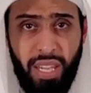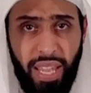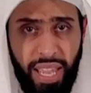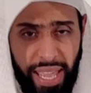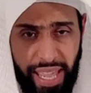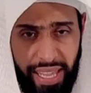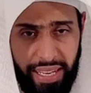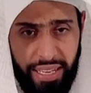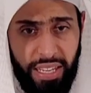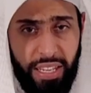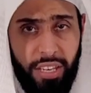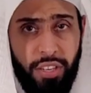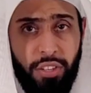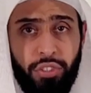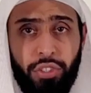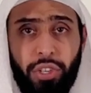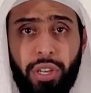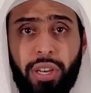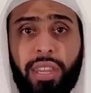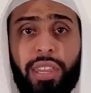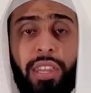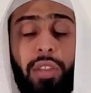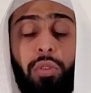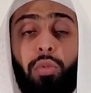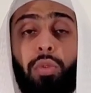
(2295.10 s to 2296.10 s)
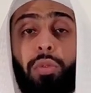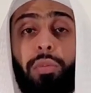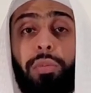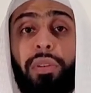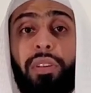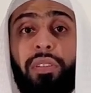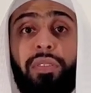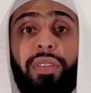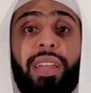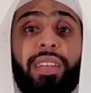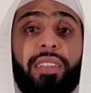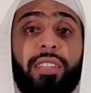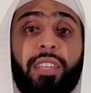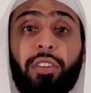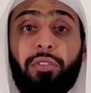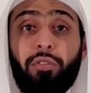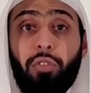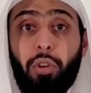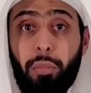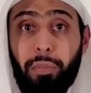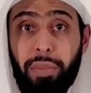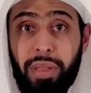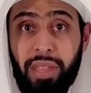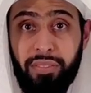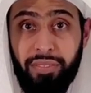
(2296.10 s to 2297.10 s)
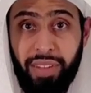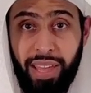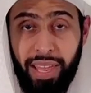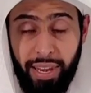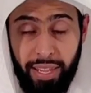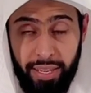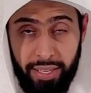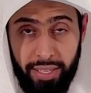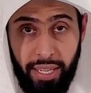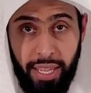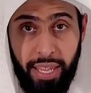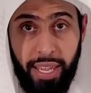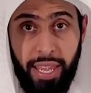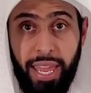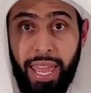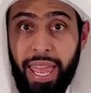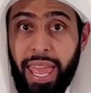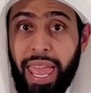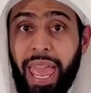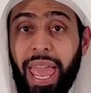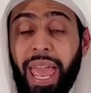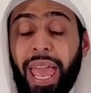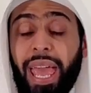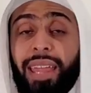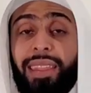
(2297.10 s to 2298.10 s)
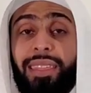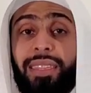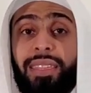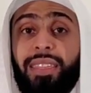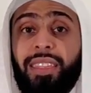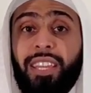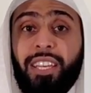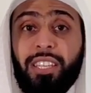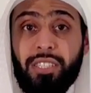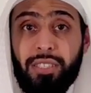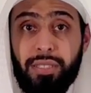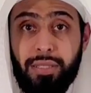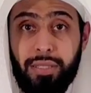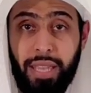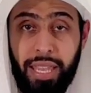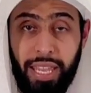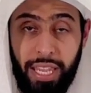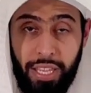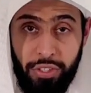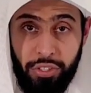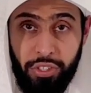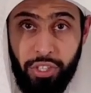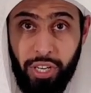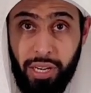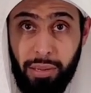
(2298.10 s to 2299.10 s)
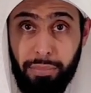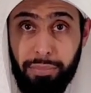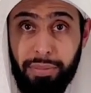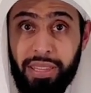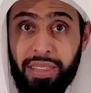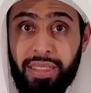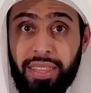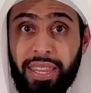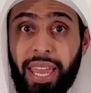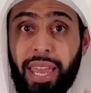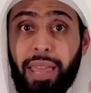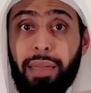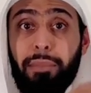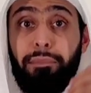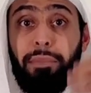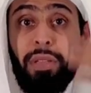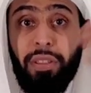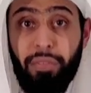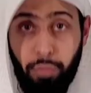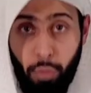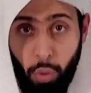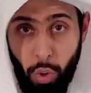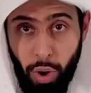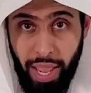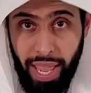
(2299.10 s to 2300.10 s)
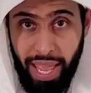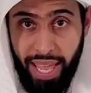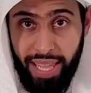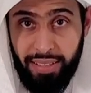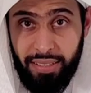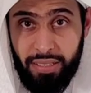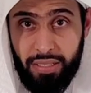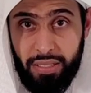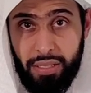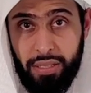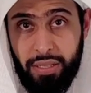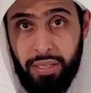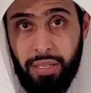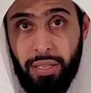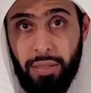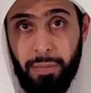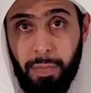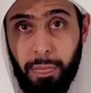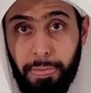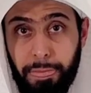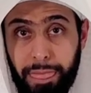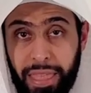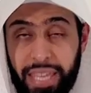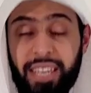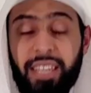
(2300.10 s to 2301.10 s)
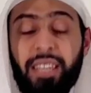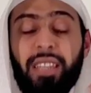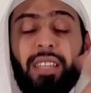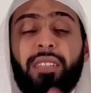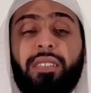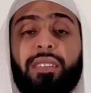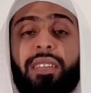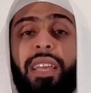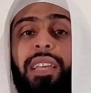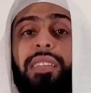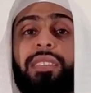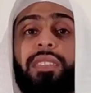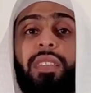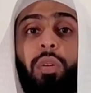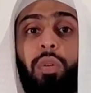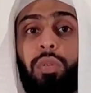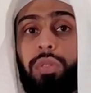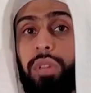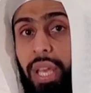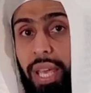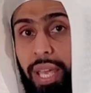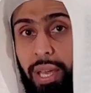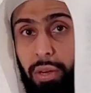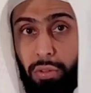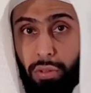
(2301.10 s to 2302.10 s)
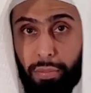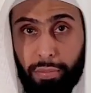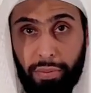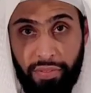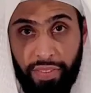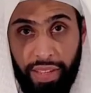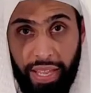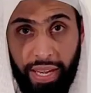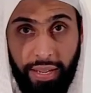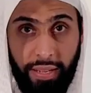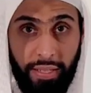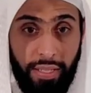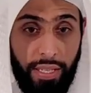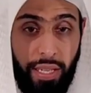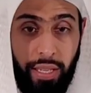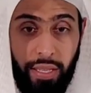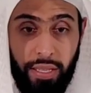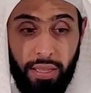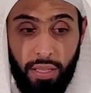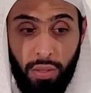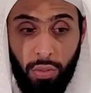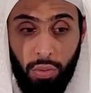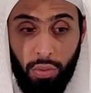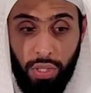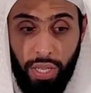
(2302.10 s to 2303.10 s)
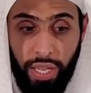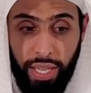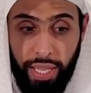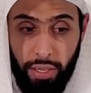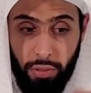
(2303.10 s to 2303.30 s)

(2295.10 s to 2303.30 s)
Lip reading: an injury that would prevent it from being valid, had this injury been there beforehand, then in this case the udhiyah will be valid. Now